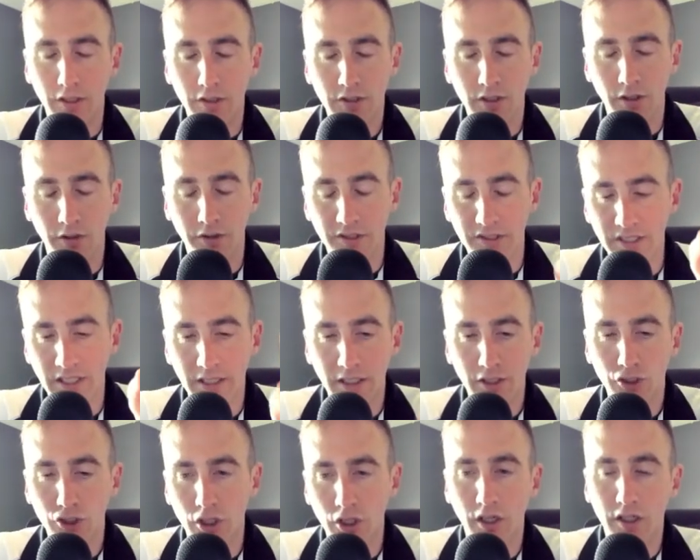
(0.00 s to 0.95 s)
So the second
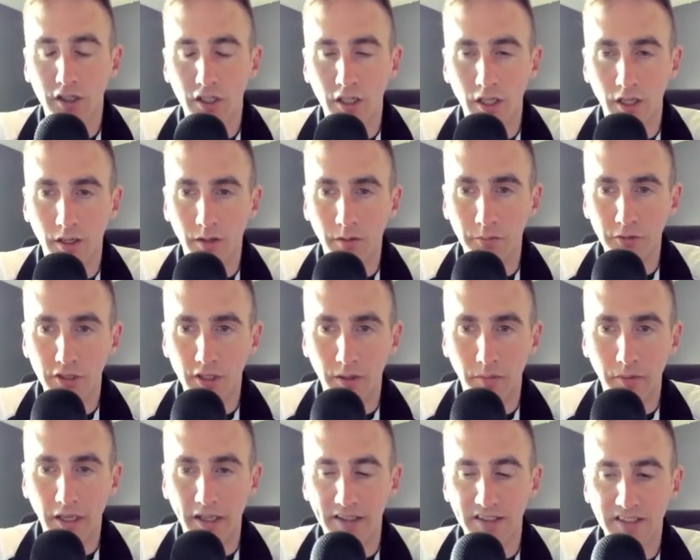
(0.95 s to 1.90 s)
shock comes
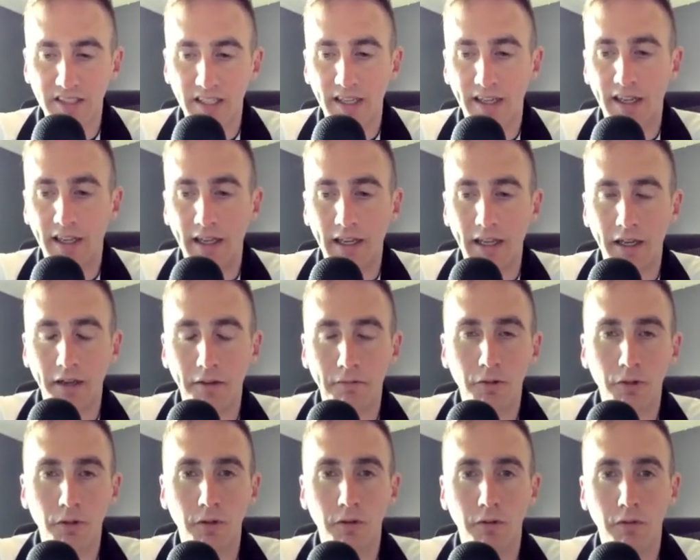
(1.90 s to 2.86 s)
about a second
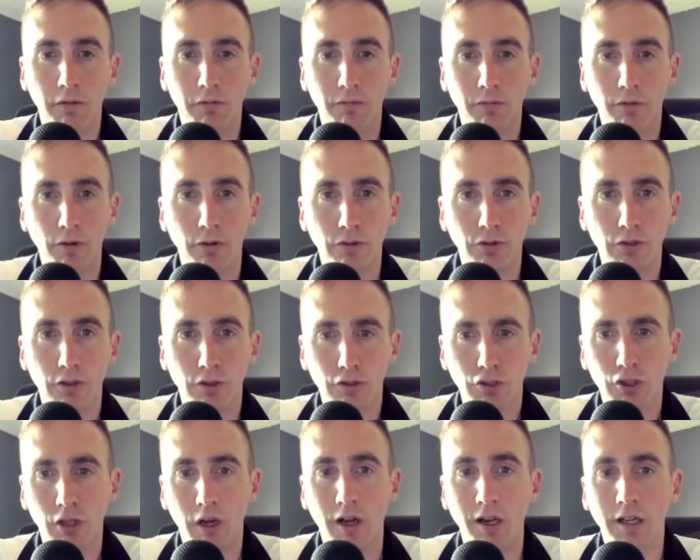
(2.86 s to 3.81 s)
after the first
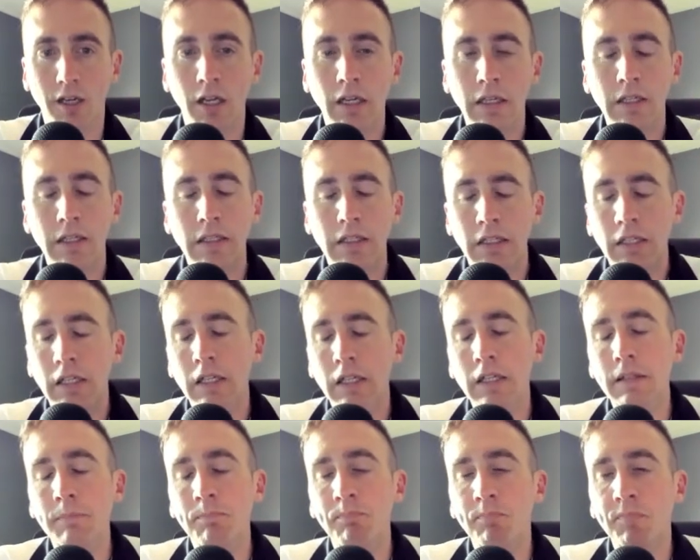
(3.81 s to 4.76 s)
shock.
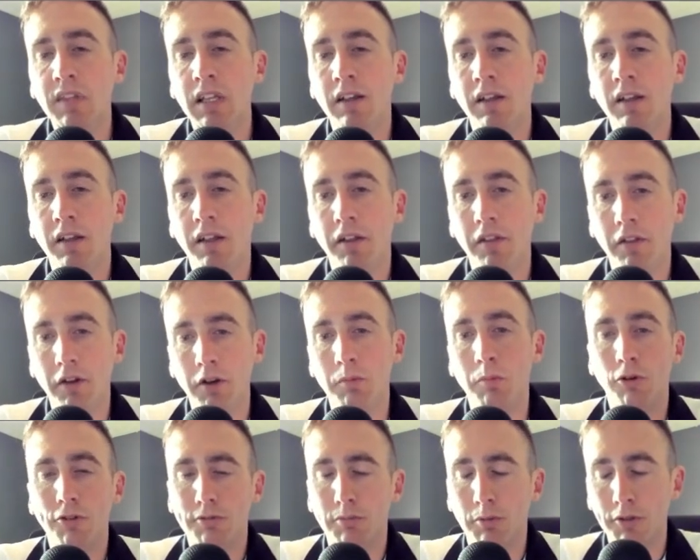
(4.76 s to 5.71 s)
There are
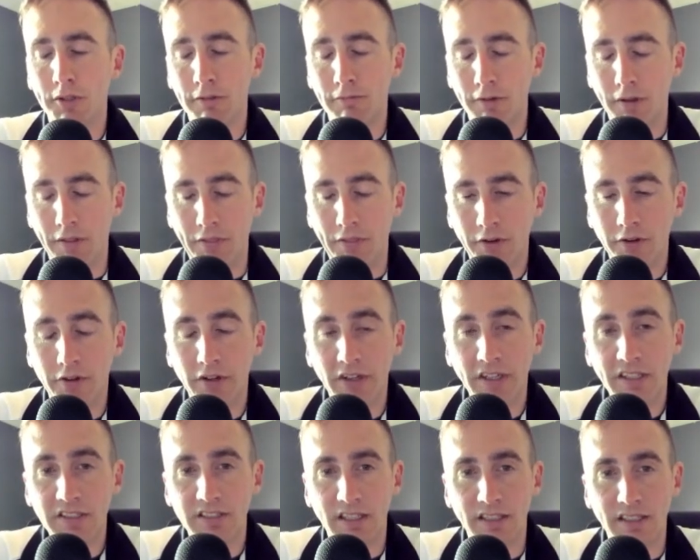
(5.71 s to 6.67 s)
multiple different
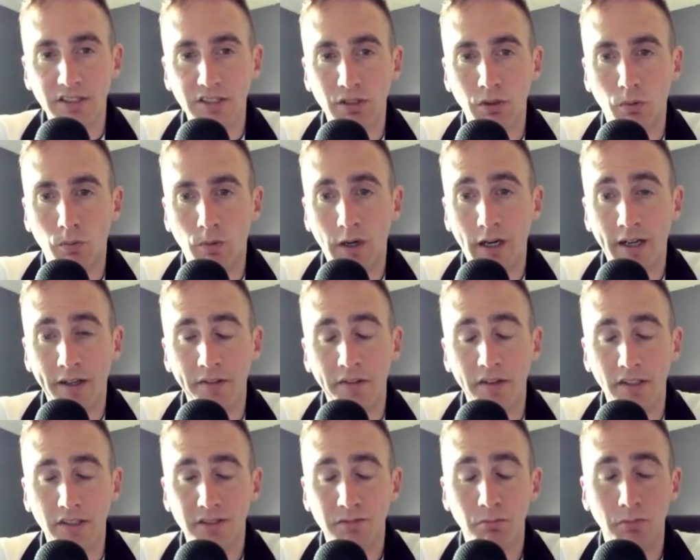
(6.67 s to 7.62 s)
theories as to why
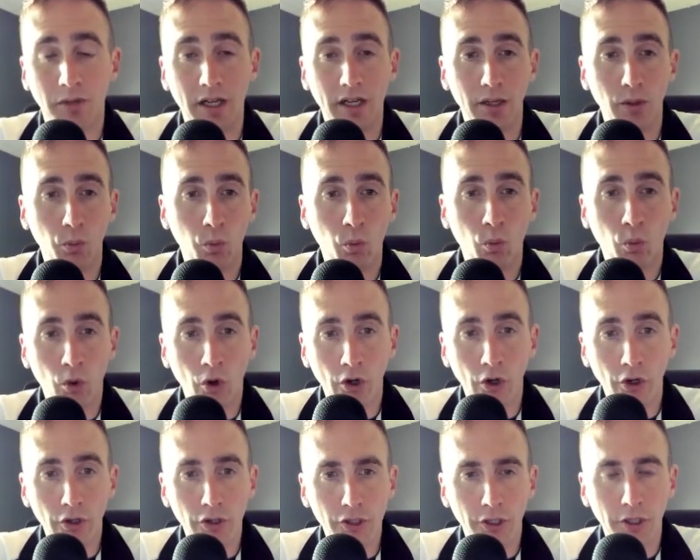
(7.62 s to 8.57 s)
this might
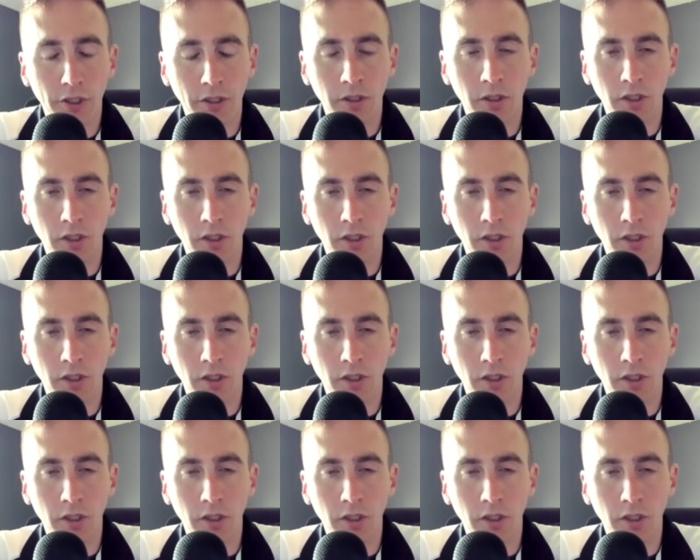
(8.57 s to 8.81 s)
work.